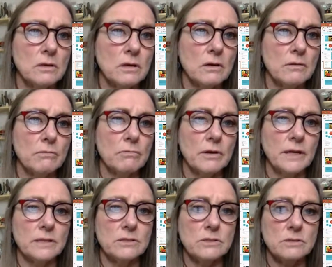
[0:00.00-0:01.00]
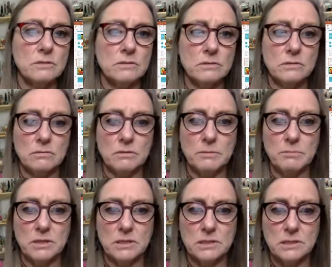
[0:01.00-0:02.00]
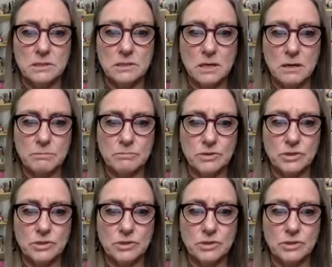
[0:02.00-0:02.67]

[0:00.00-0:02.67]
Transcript: All right, so let me stop